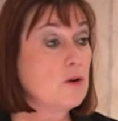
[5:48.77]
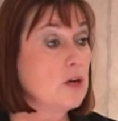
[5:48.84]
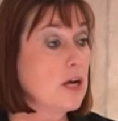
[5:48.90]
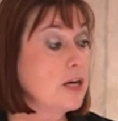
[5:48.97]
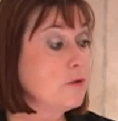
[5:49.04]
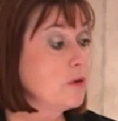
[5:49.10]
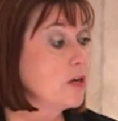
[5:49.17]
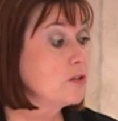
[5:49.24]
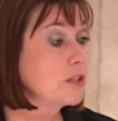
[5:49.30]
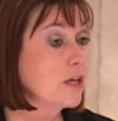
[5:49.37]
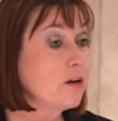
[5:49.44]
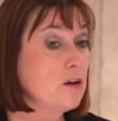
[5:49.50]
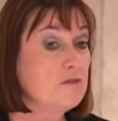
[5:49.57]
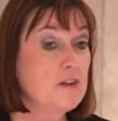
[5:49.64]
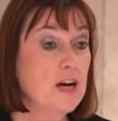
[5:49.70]
Anyone else
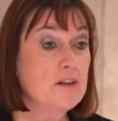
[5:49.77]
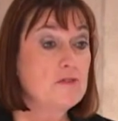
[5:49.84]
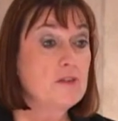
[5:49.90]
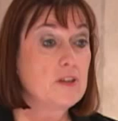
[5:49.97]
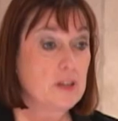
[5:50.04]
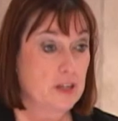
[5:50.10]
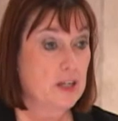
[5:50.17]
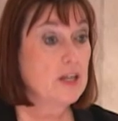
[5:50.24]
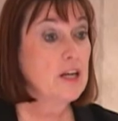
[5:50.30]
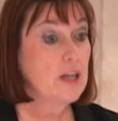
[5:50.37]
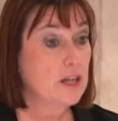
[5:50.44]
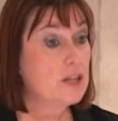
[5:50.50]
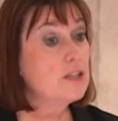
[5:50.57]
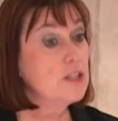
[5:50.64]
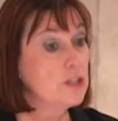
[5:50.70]
get all 5?
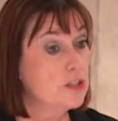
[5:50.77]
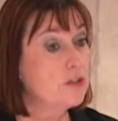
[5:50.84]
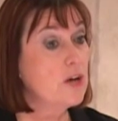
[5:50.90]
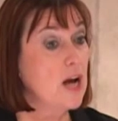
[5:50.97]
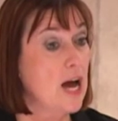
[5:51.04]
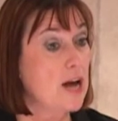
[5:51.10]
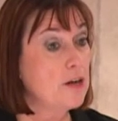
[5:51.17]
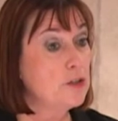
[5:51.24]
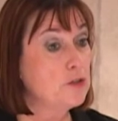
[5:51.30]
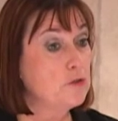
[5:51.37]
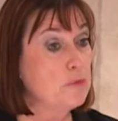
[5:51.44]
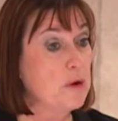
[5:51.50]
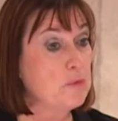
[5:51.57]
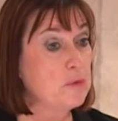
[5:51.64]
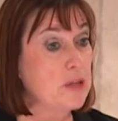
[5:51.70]
Did you? How did you
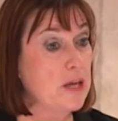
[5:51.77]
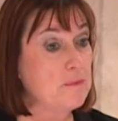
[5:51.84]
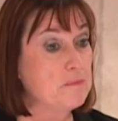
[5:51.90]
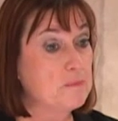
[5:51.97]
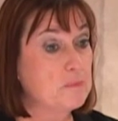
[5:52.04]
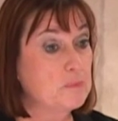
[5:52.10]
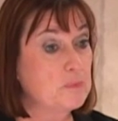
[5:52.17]
remember them?